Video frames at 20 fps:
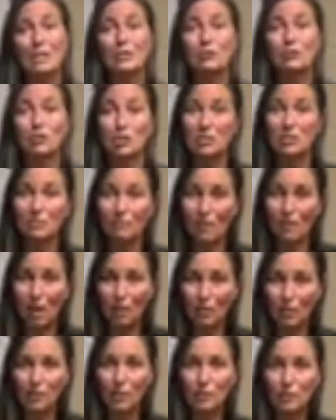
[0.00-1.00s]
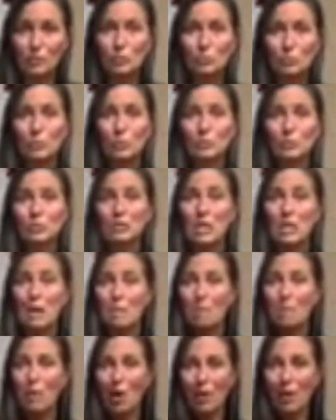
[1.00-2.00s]
Just follow those rules.
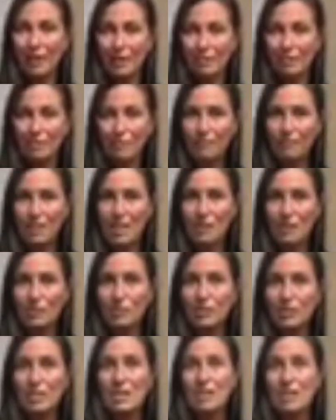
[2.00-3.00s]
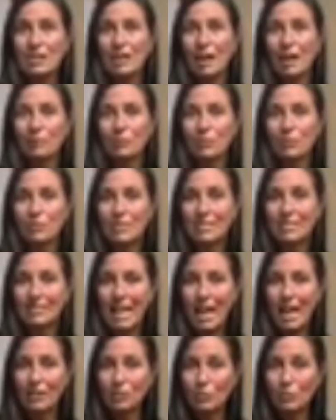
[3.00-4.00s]
Park in the field. Come through the
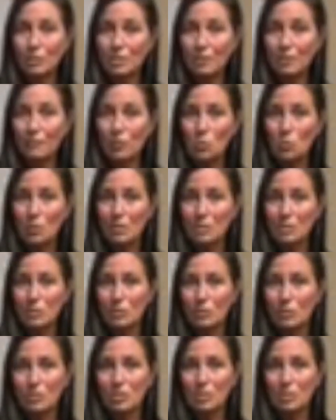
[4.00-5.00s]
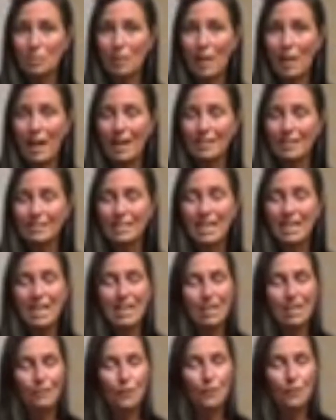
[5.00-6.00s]
side doors if you want school supplies.
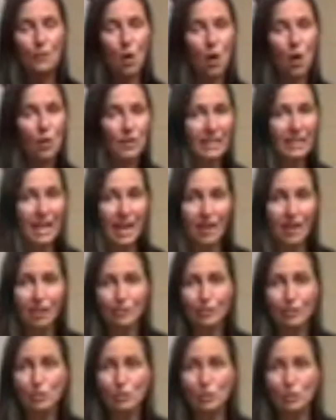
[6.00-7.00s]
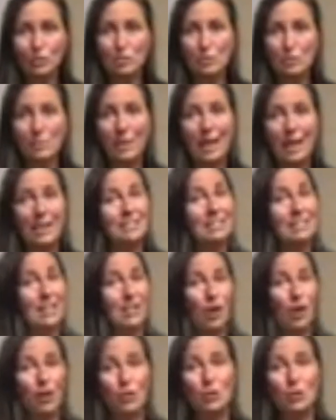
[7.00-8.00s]
If you've already got all your school supplies and
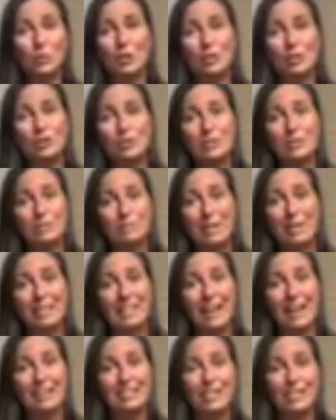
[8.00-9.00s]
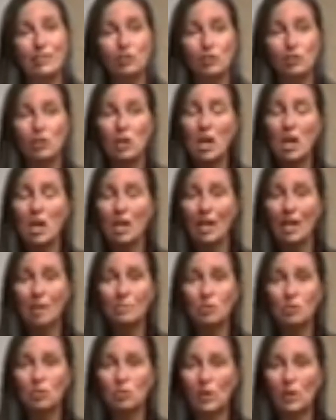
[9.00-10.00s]
all you want to do is meet that teacher, come
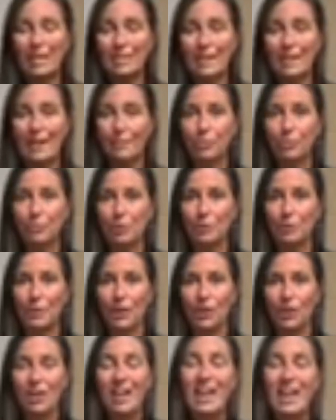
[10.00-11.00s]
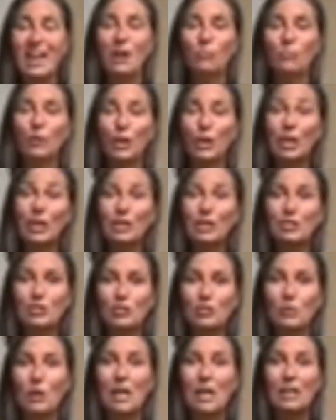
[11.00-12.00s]
straight down through there. We're going to
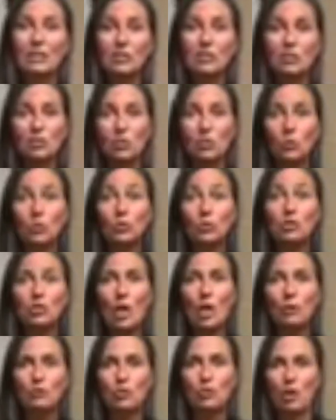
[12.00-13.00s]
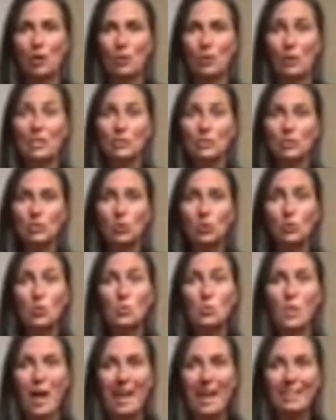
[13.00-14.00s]
do school dojo,
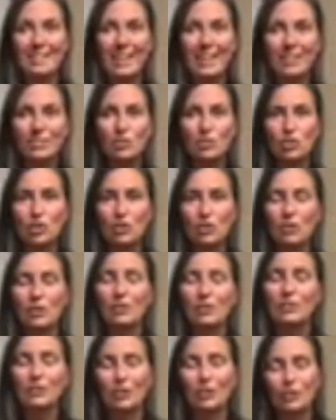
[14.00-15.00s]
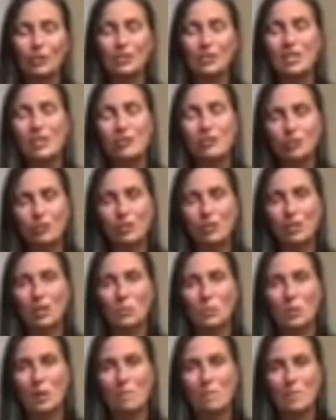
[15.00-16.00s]
school-wide next year, so your teacher's going to
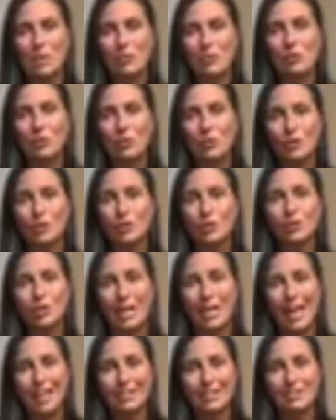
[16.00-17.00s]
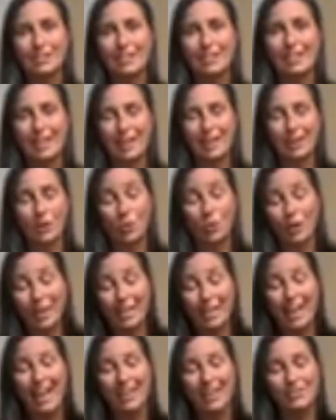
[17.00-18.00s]
want to be sure she has or he
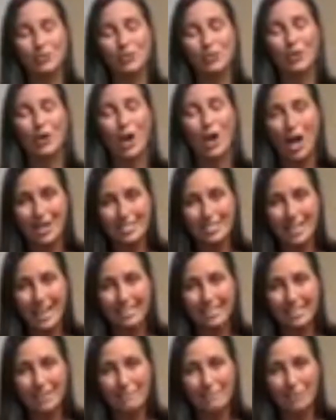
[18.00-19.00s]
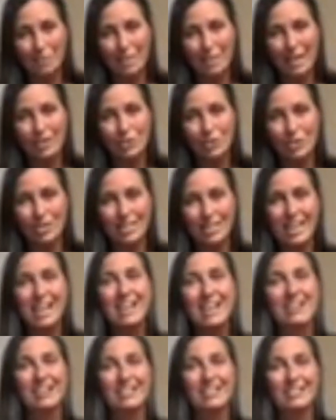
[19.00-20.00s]
has your contact information,
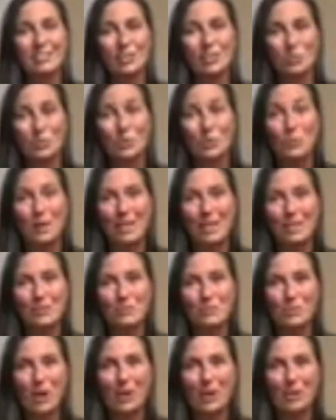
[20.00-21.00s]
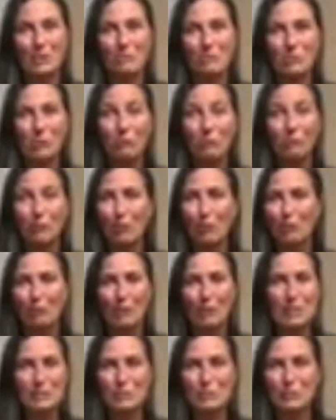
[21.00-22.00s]
so we're ready to rock and roll for a
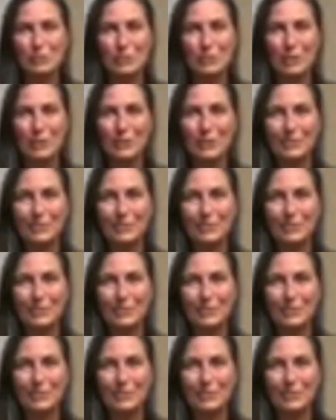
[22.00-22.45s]
great school year.